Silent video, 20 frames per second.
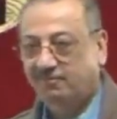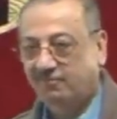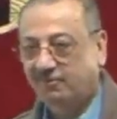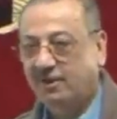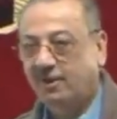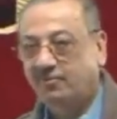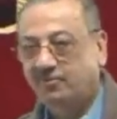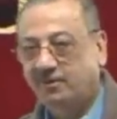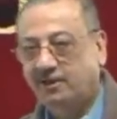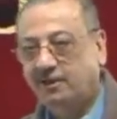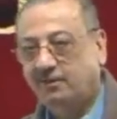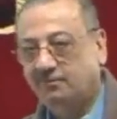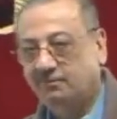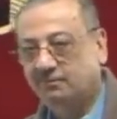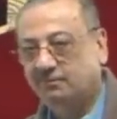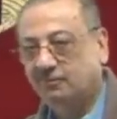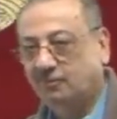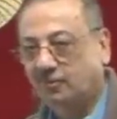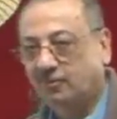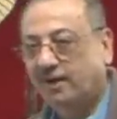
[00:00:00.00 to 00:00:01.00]
become
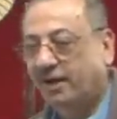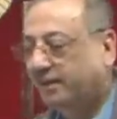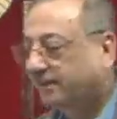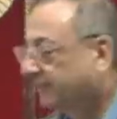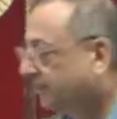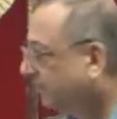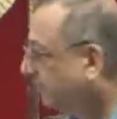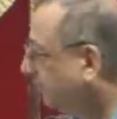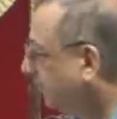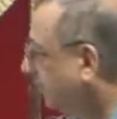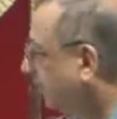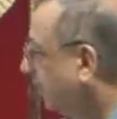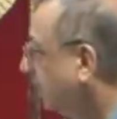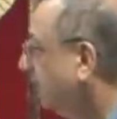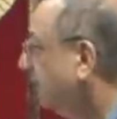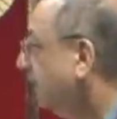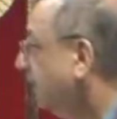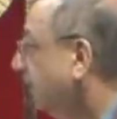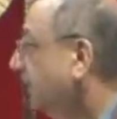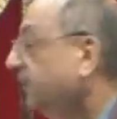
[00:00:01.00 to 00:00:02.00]
good at it, brother.
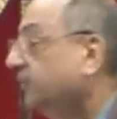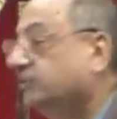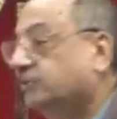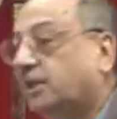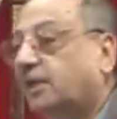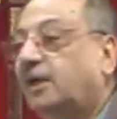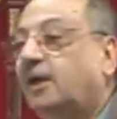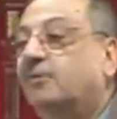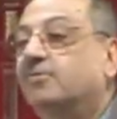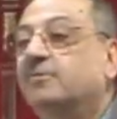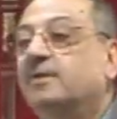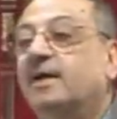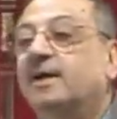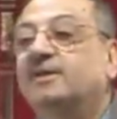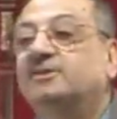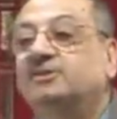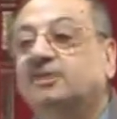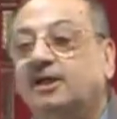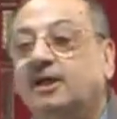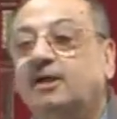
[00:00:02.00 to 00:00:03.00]
Shakavna,
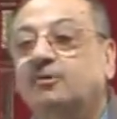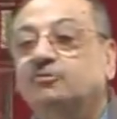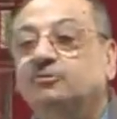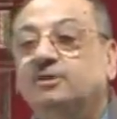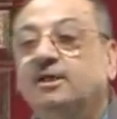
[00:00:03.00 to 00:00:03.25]
Shakauta,